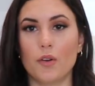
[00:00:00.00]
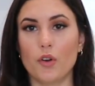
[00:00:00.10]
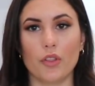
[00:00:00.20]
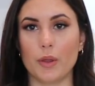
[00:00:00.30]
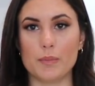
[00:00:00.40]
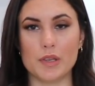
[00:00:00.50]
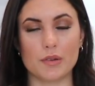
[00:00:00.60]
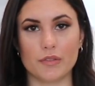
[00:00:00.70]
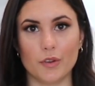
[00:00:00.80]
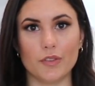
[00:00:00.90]
all that
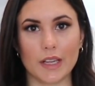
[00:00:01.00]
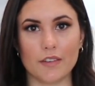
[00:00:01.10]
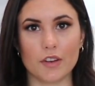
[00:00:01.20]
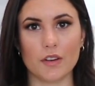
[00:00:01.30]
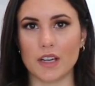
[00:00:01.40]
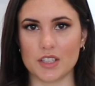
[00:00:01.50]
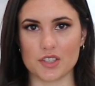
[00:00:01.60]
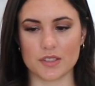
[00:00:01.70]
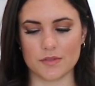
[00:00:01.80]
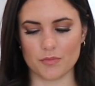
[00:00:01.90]
beautiful flavor, I
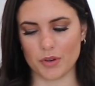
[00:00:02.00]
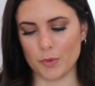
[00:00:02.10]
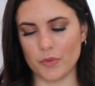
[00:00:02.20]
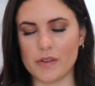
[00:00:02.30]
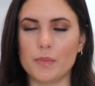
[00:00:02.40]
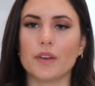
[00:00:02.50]
just remove it.